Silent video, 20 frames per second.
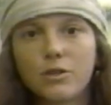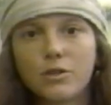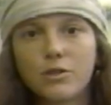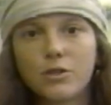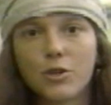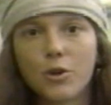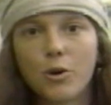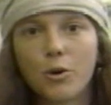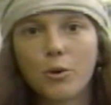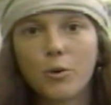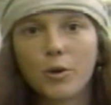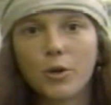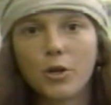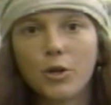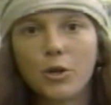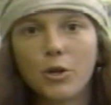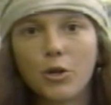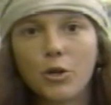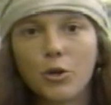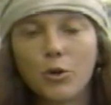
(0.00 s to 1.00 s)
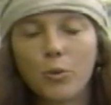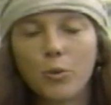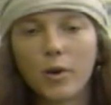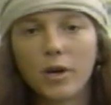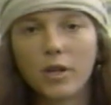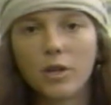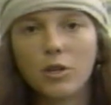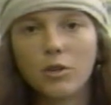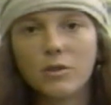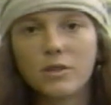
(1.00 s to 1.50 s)
so you'll
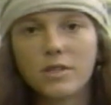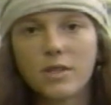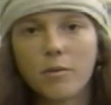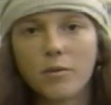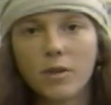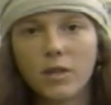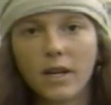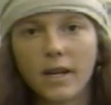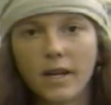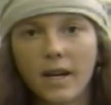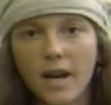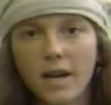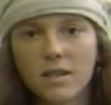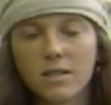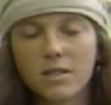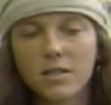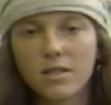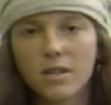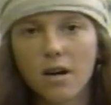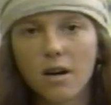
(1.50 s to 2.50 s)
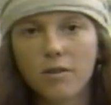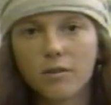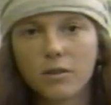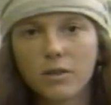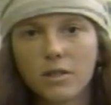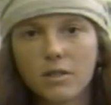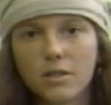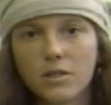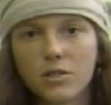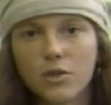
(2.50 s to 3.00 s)
want to use something like
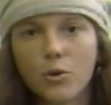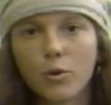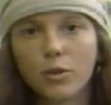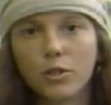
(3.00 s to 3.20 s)
acidophilus